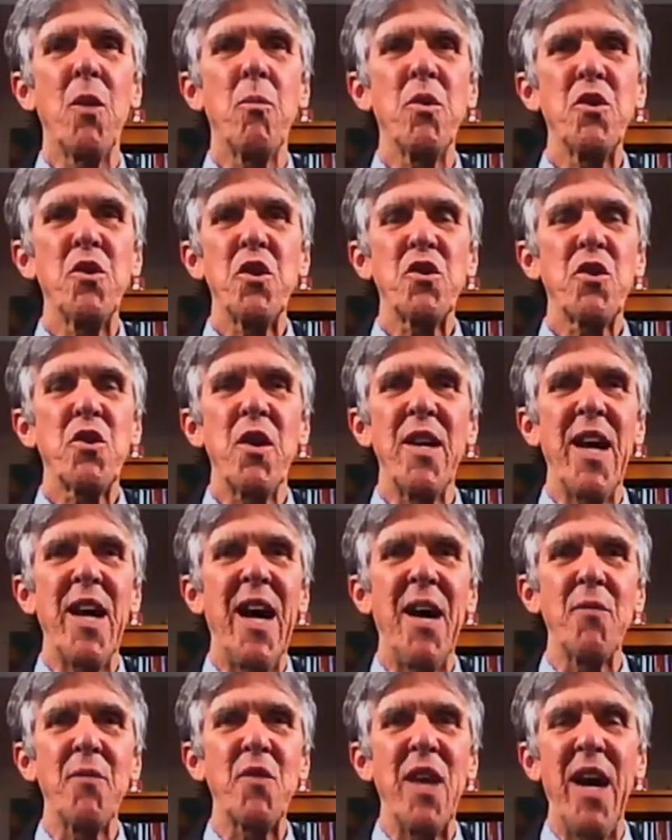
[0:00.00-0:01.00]
we're just going to
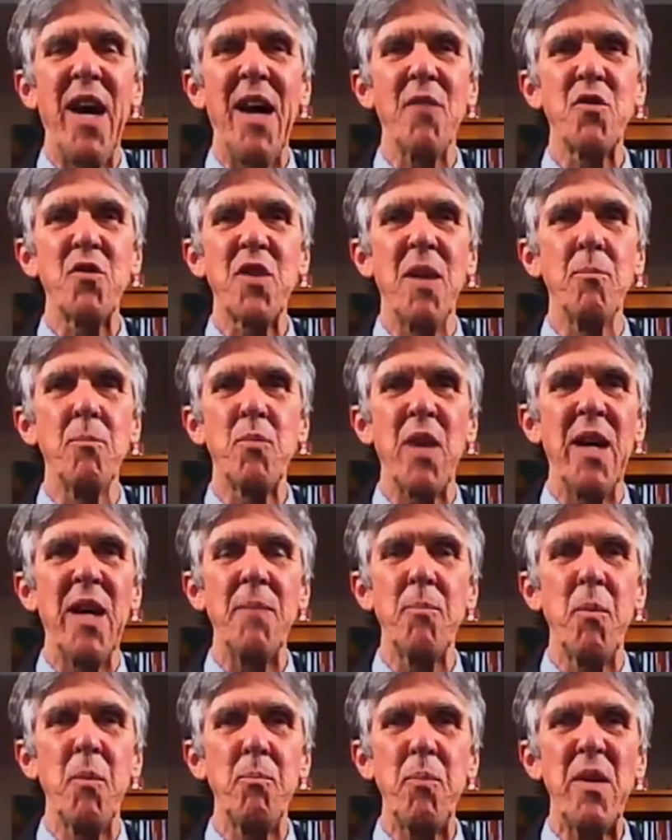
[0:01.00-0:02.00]
have some
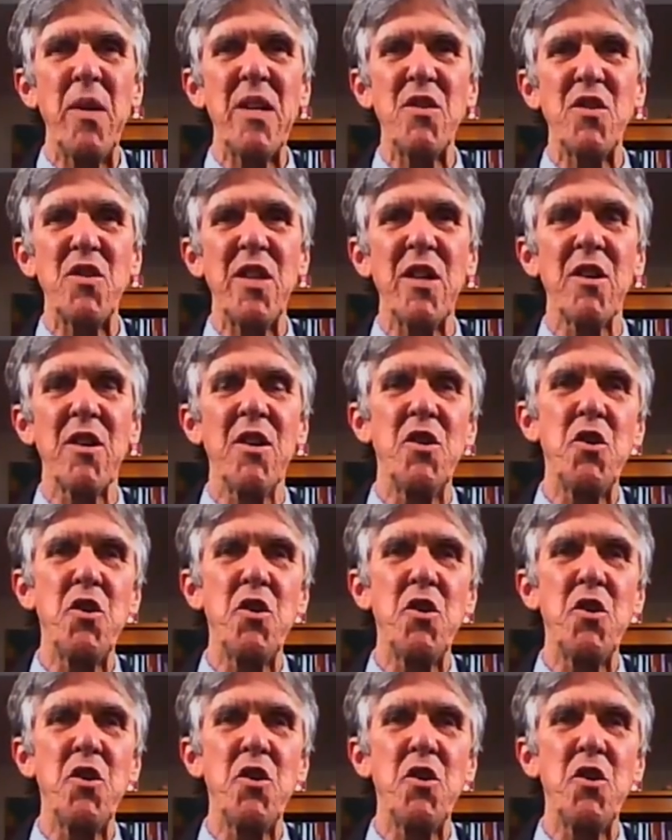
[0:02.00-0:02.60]
type of peace here.